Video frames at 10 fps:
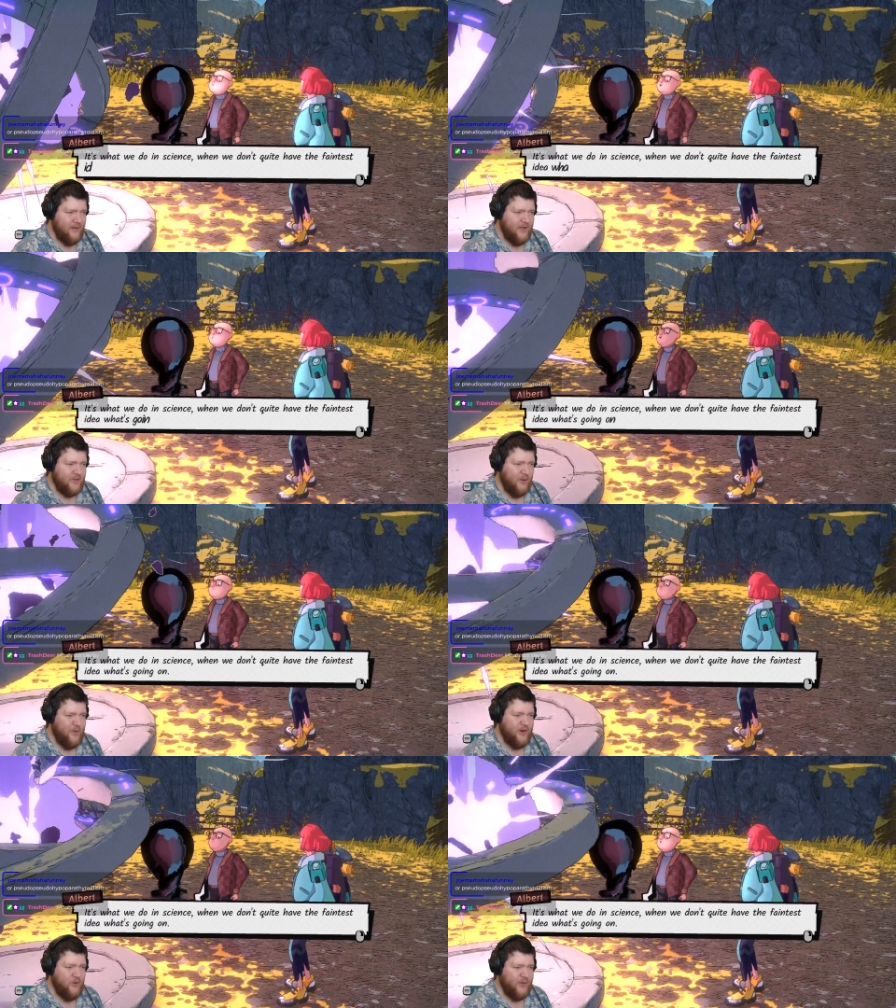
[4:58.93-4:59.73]
It's what
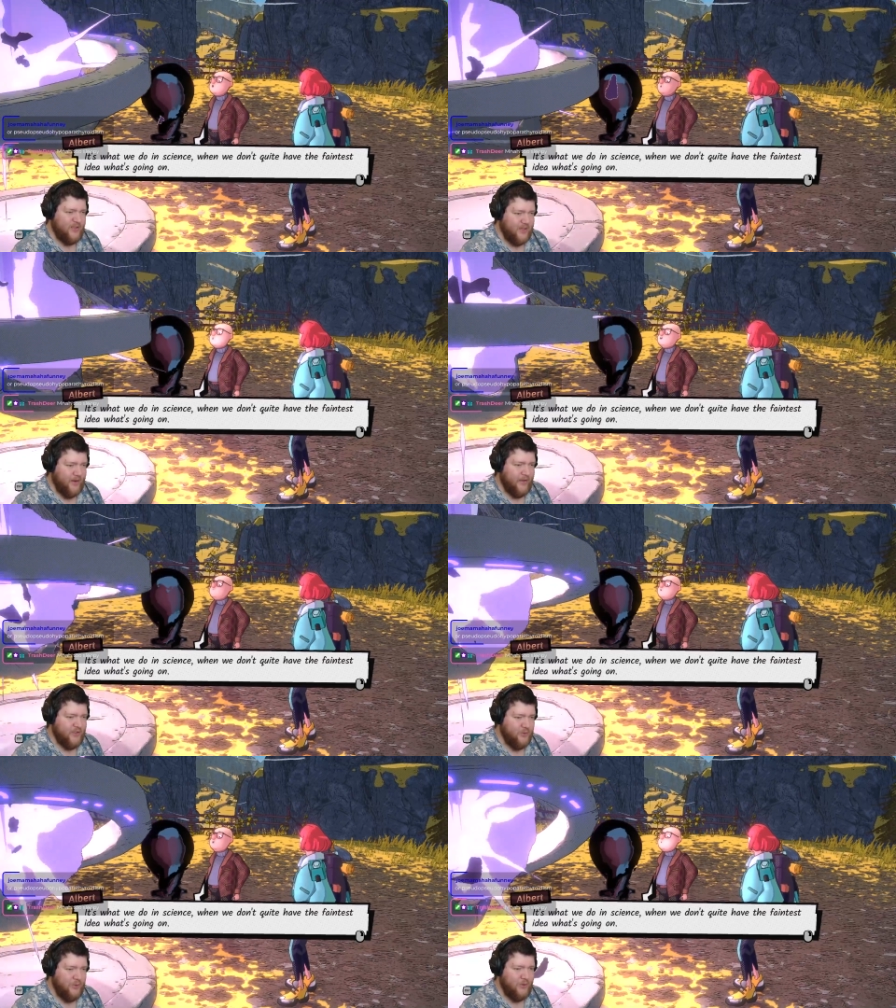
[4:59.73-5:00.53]
we do in
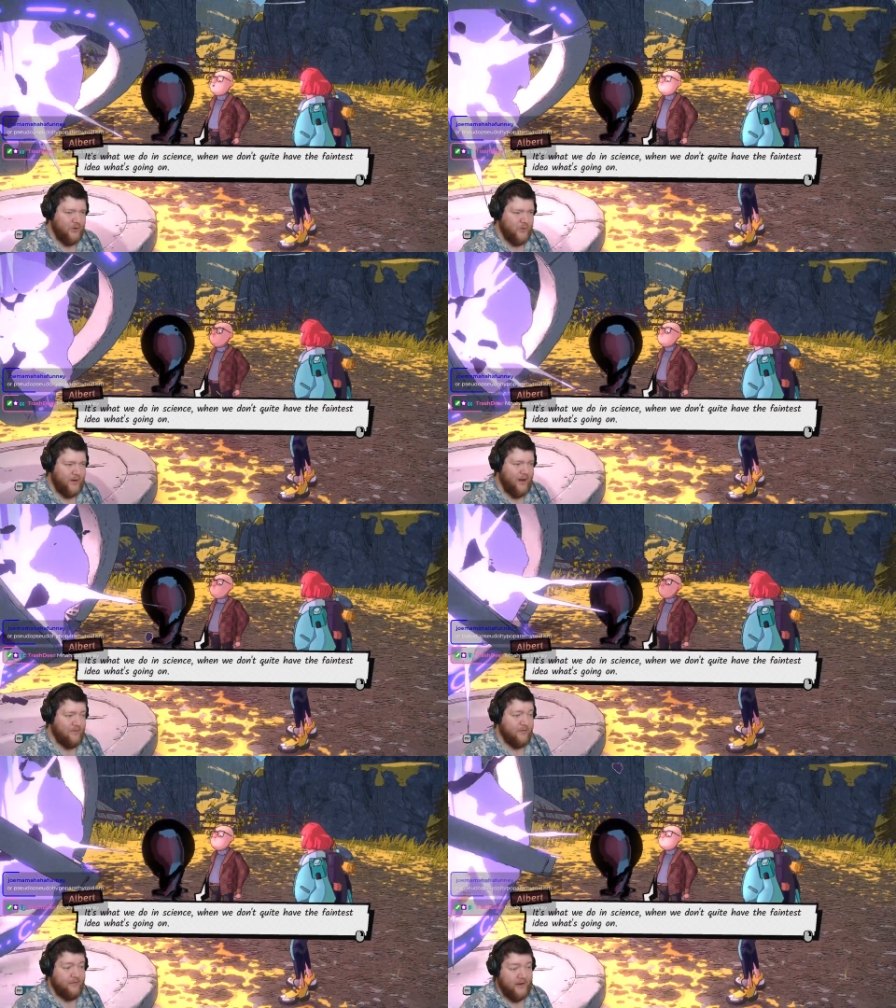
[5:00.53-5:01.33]
science when we don't quite have
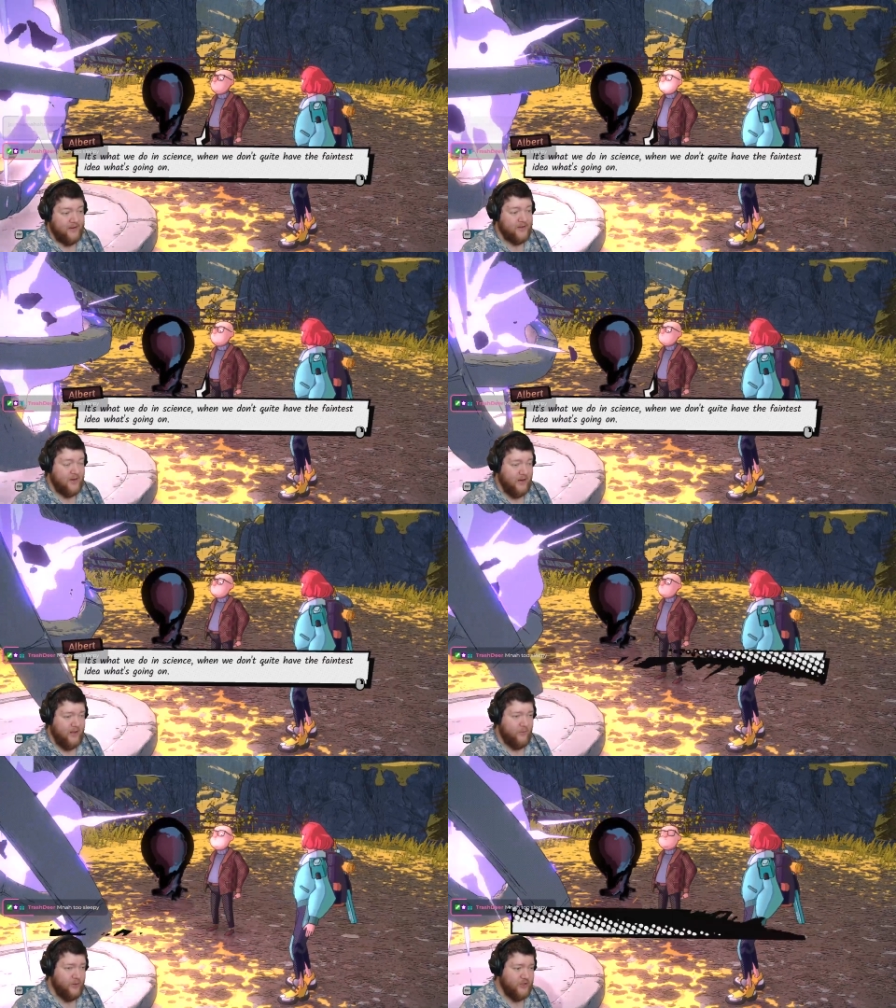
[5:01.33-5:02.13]
the faintest
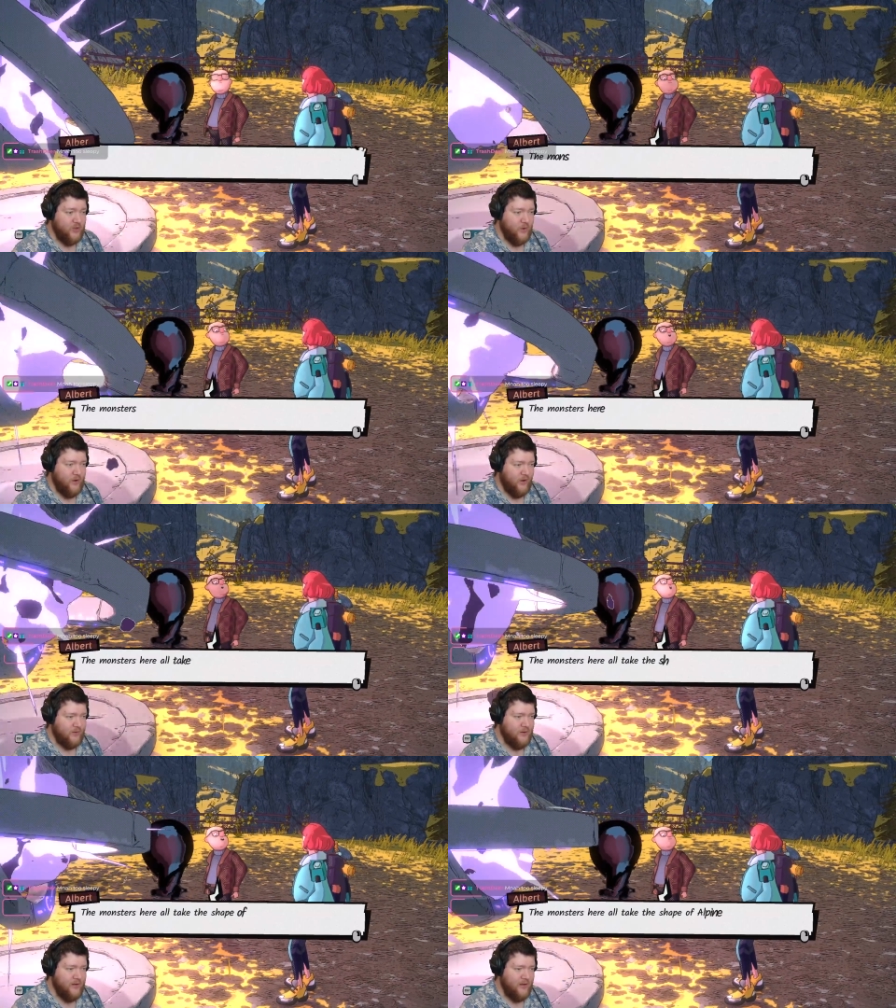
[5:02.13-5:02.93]
idea of what's going on.